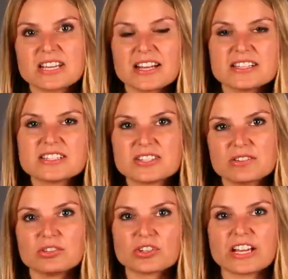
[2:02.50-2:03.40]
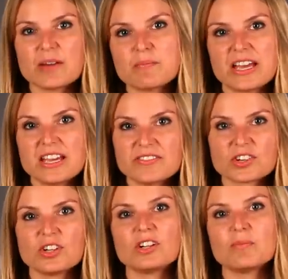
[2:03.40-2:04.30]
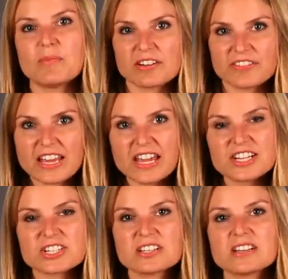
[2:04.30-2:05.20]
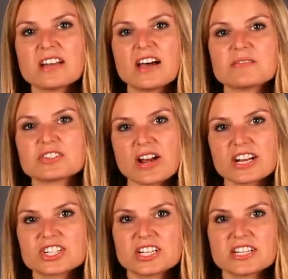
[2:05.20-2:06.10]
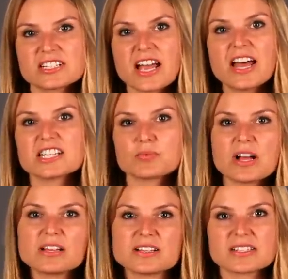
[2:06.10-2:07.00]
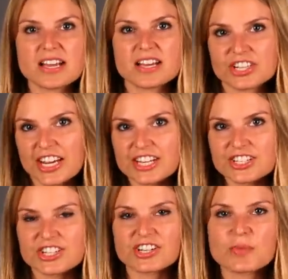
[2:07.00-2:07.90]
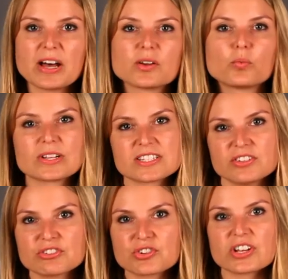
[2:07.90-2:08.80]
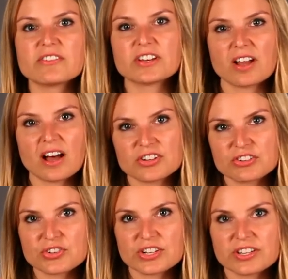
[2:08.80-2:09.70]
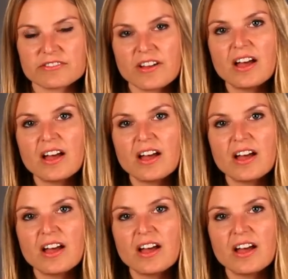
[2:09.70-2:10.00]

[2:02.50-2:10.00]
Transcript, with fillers: tend to look at behavioral modification um, strategies, as well as education about what's nutritive and not nutritive.